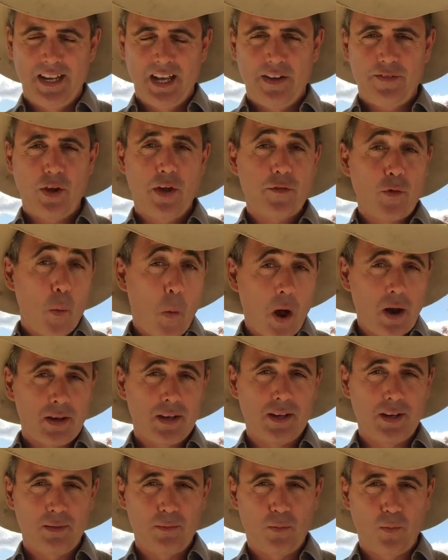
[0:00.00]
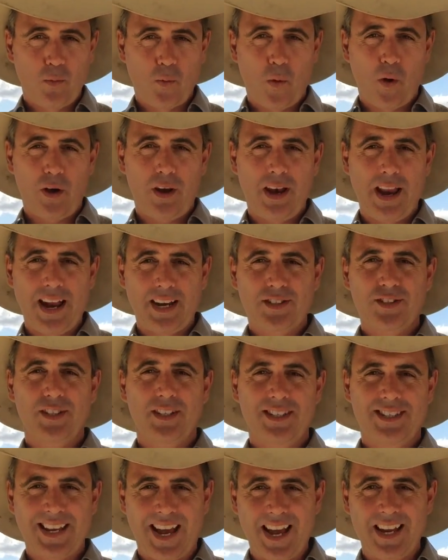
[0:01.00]
Have you ever wondered what it
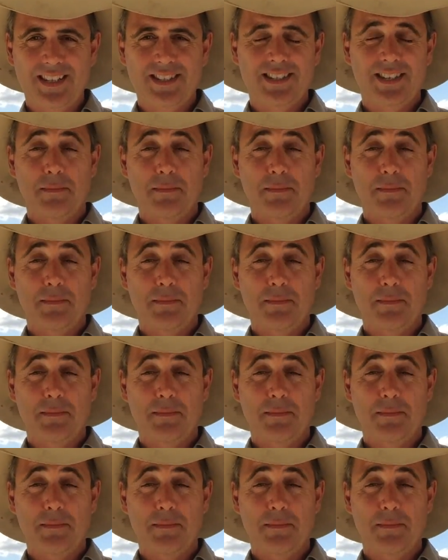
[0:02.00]
actually takes